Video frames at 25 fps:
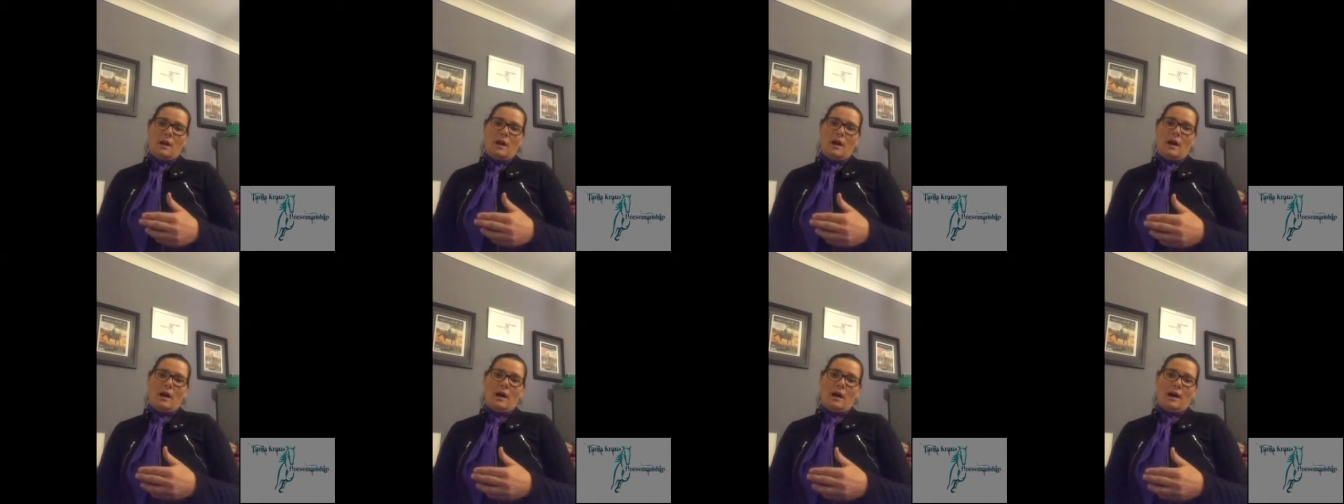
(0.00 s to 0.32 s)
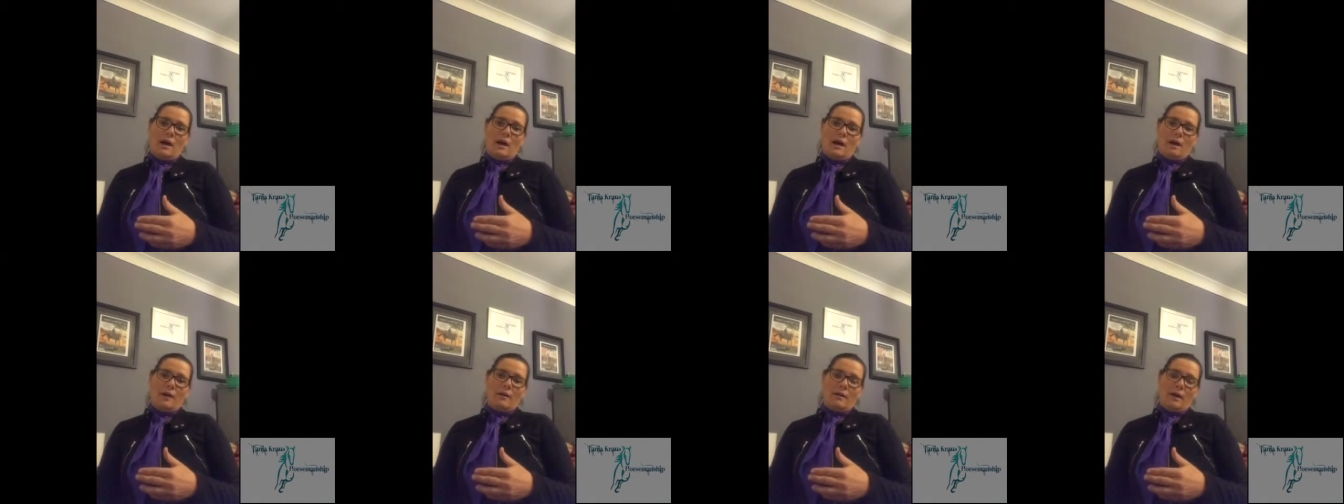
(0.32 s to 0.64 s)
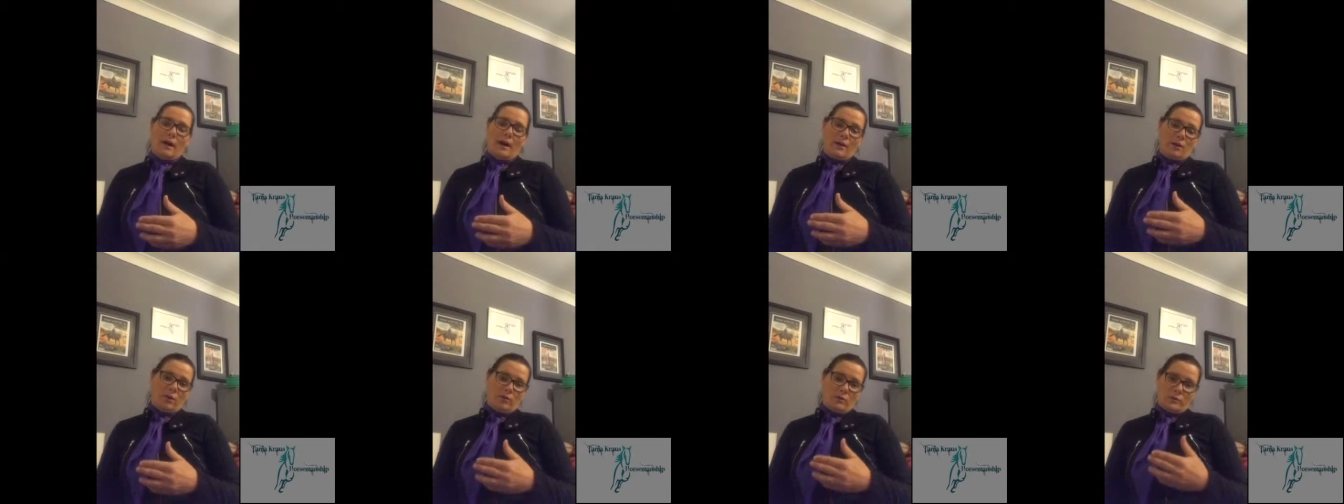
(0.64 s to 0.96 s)

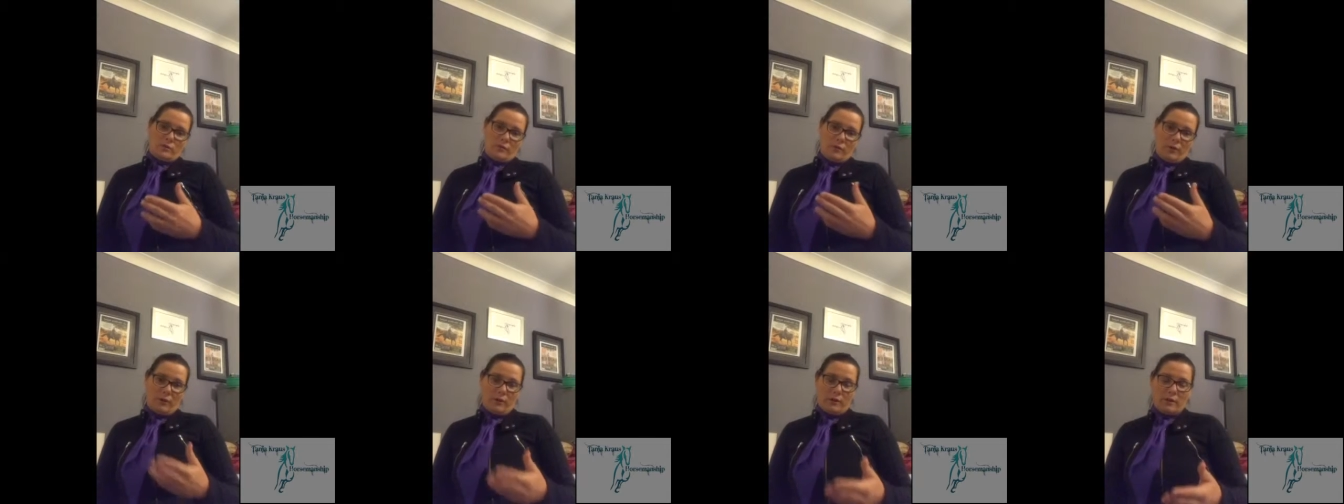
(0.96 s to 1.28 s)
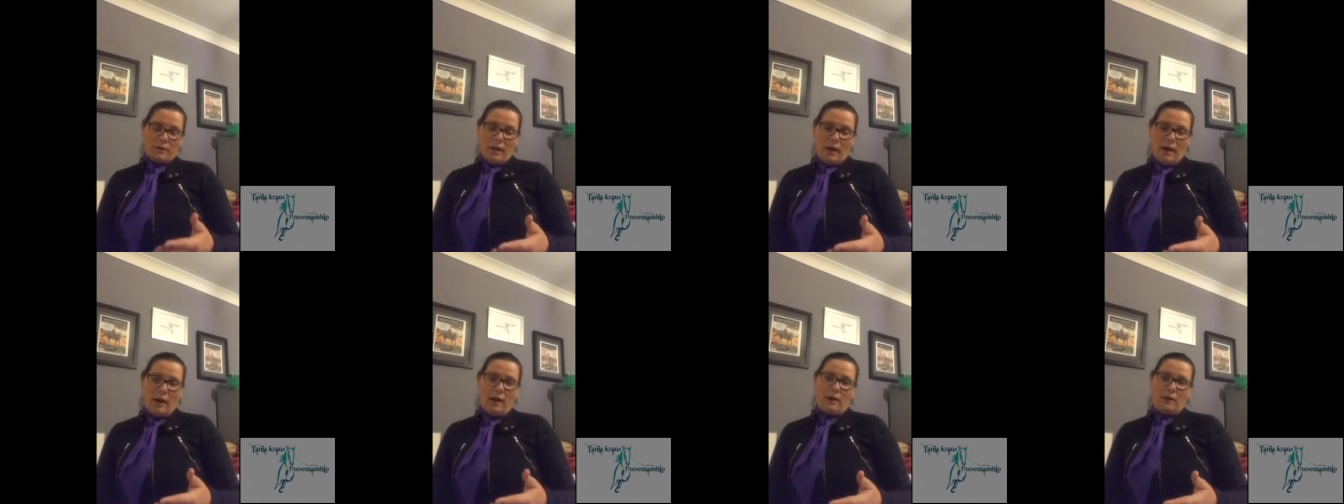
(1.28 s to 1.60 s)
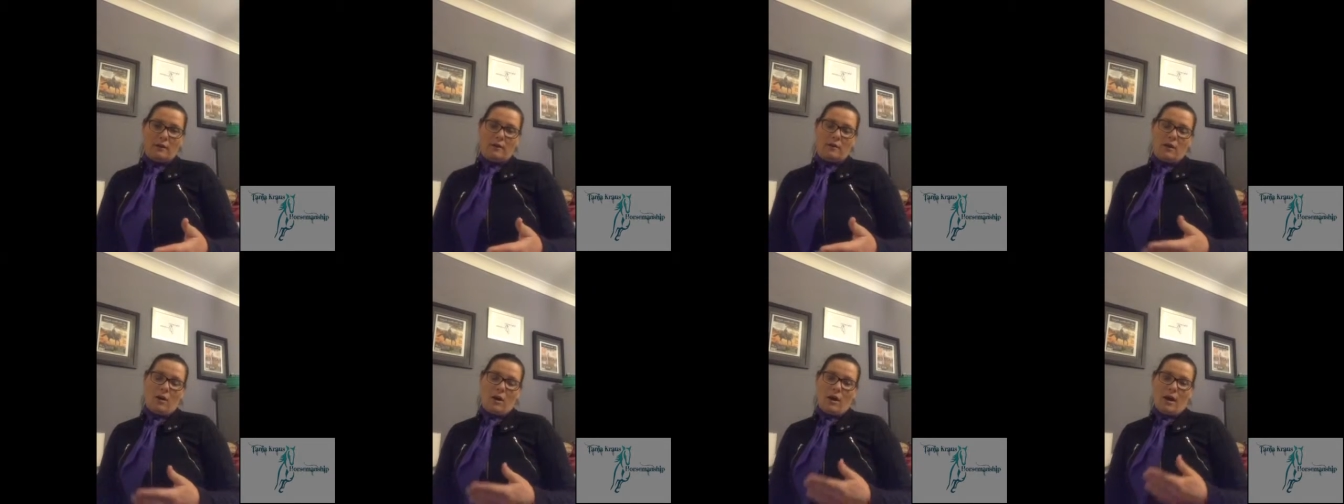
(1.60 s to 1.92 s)
and I was very
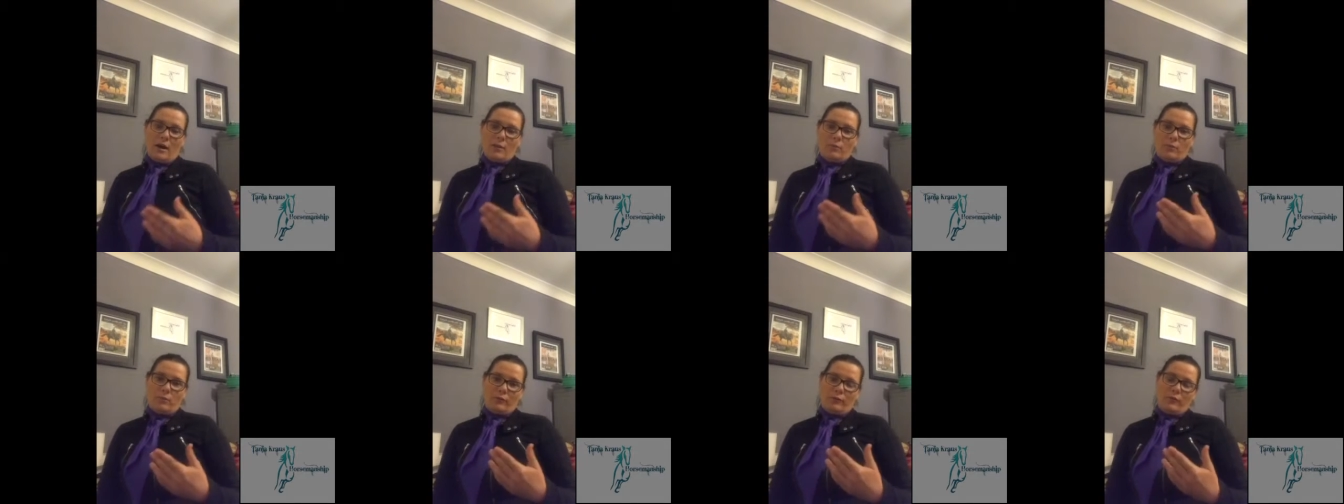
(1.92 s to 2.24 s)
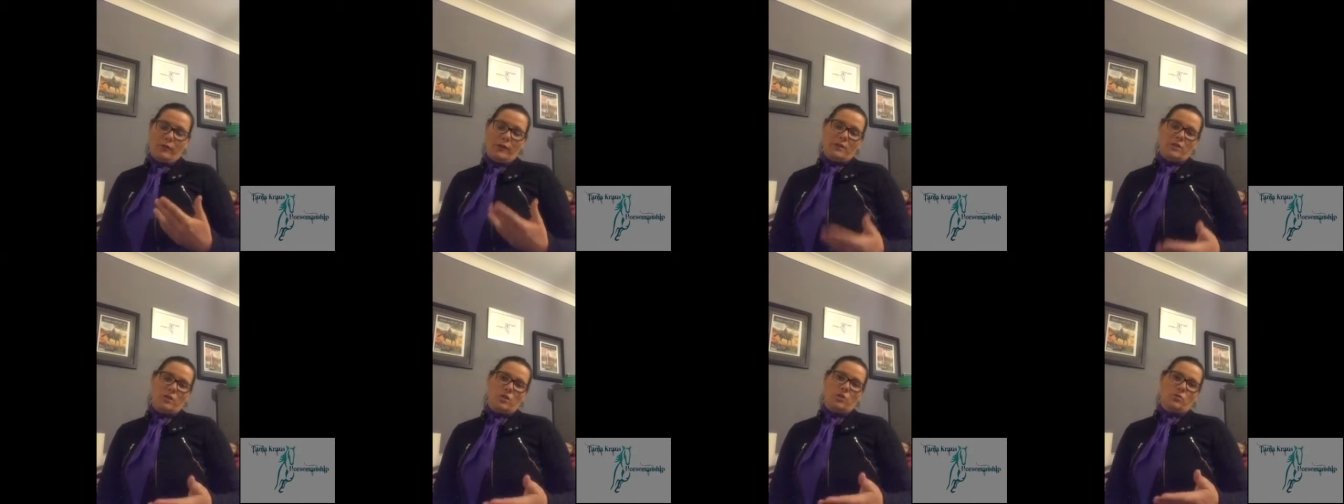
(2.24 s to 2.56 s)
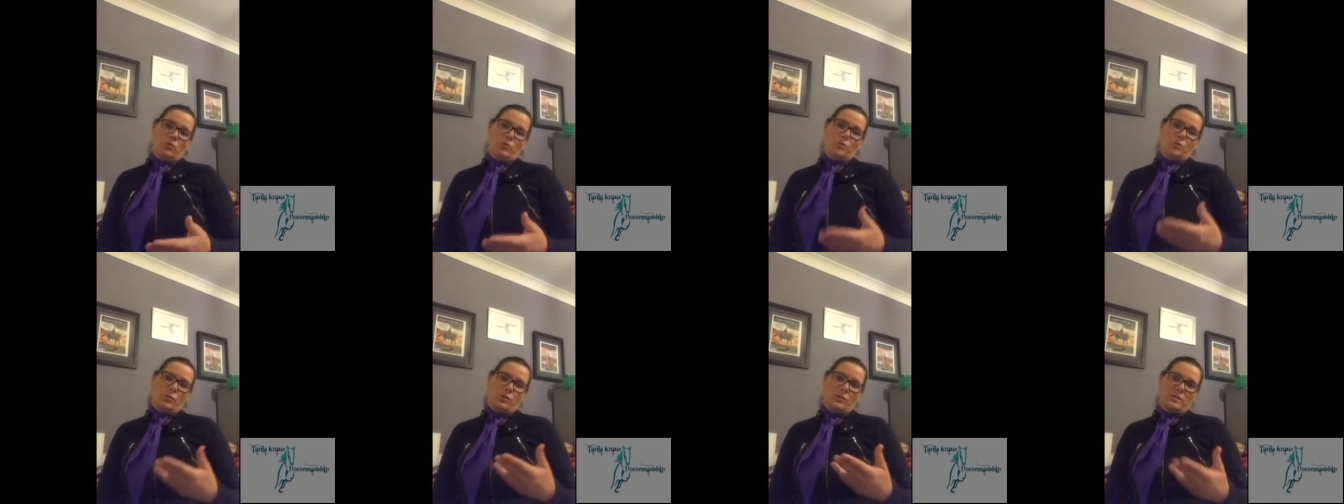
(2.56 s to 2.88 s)
young, I had
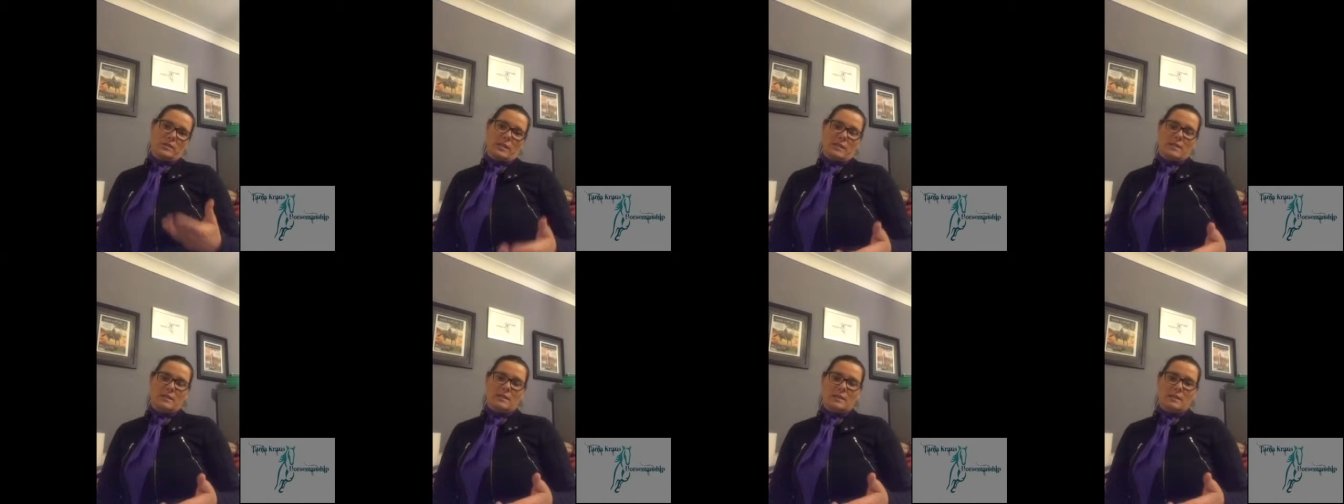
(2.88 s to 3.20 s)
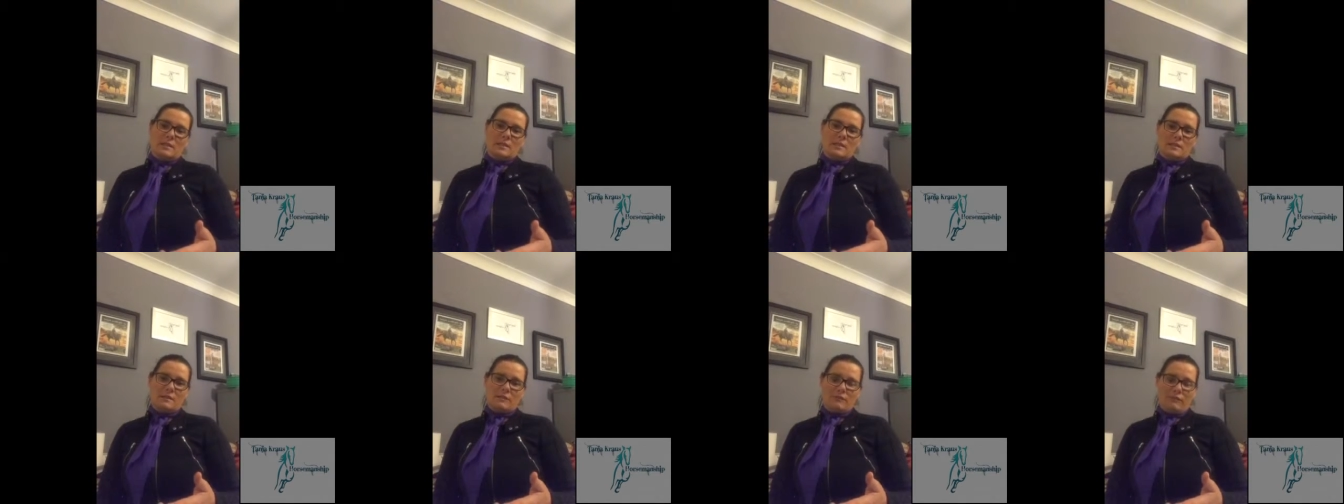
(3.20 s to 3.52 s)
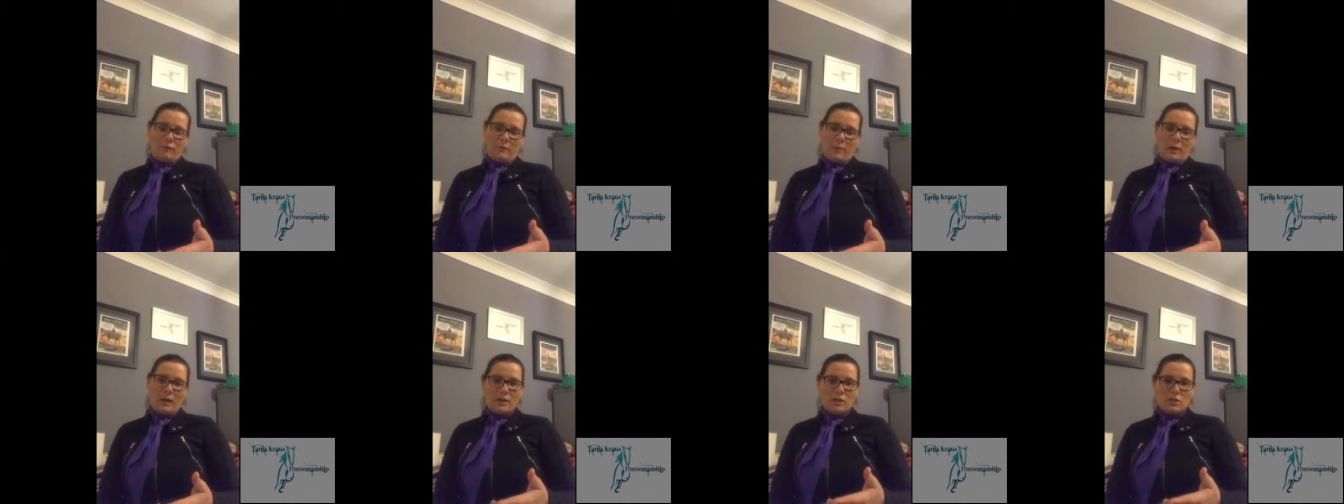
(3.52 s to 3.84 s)
professionals presenting this
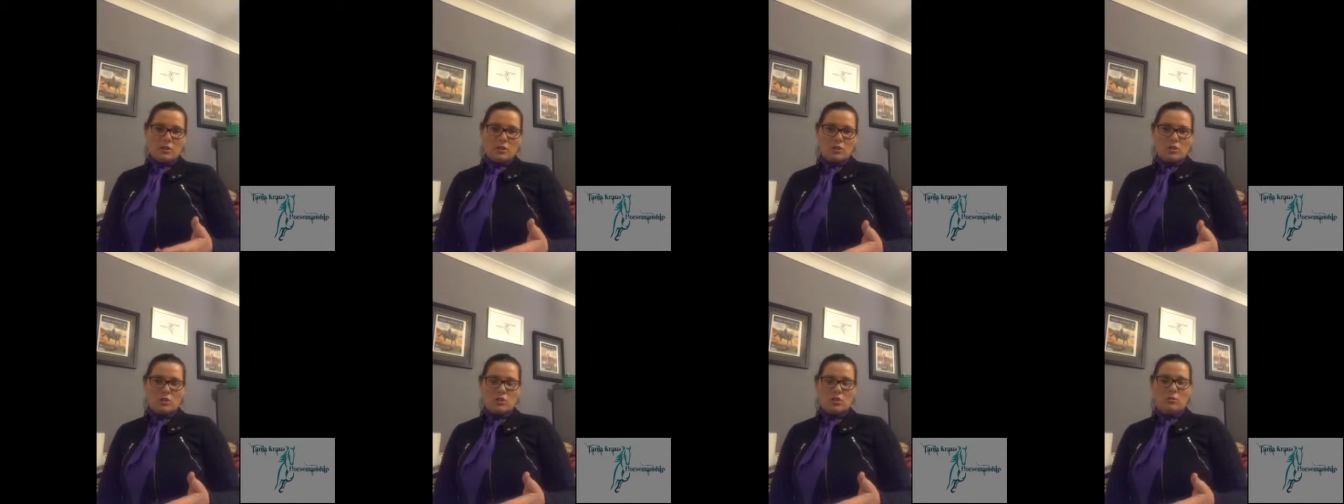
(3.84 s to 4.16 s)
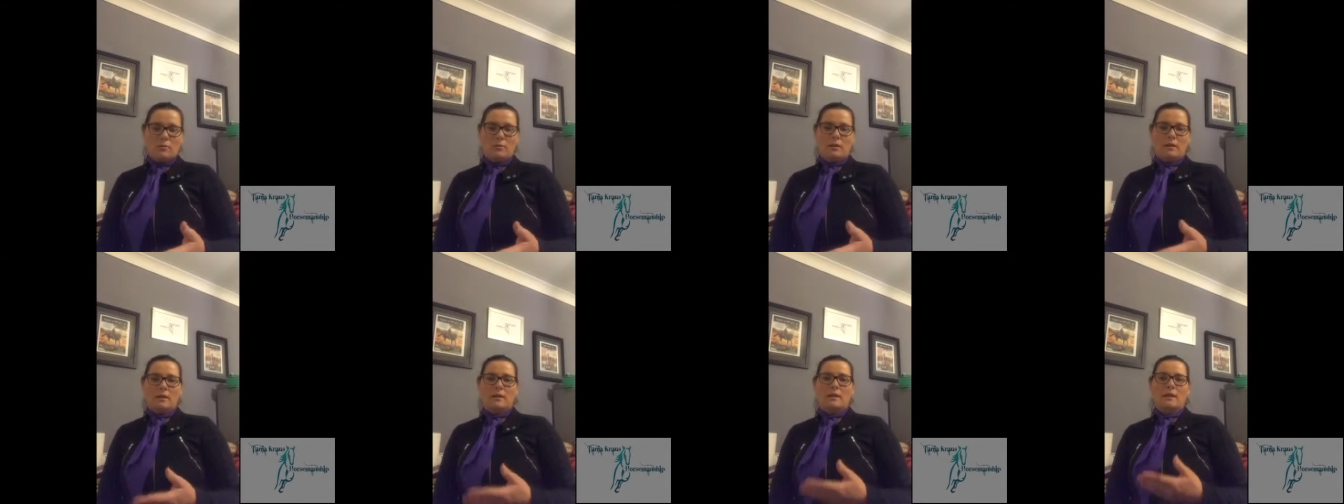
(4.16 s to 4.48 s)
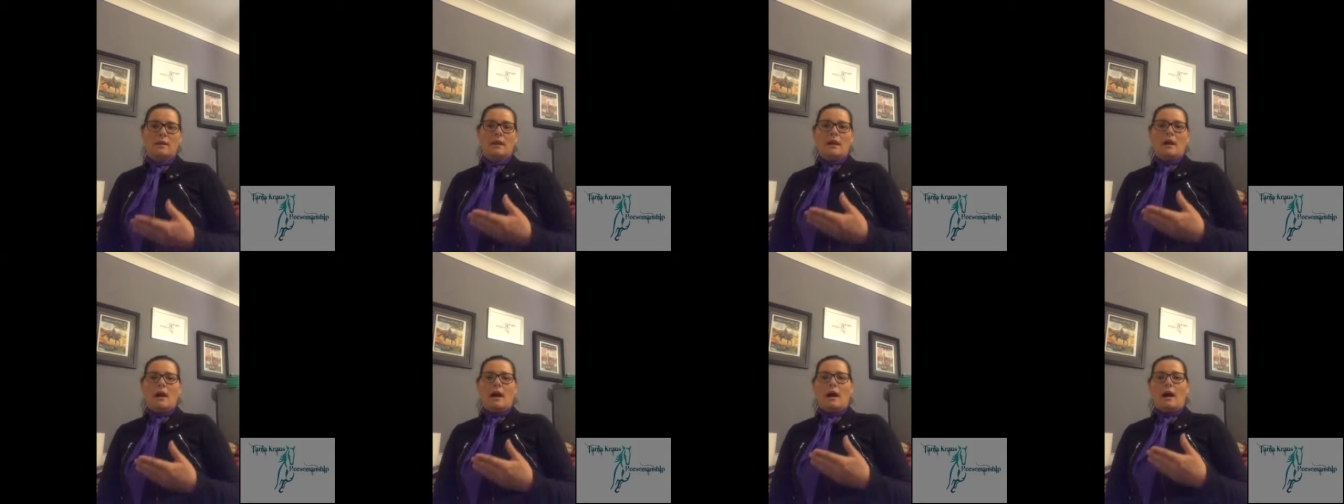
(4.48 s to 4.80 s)
information to me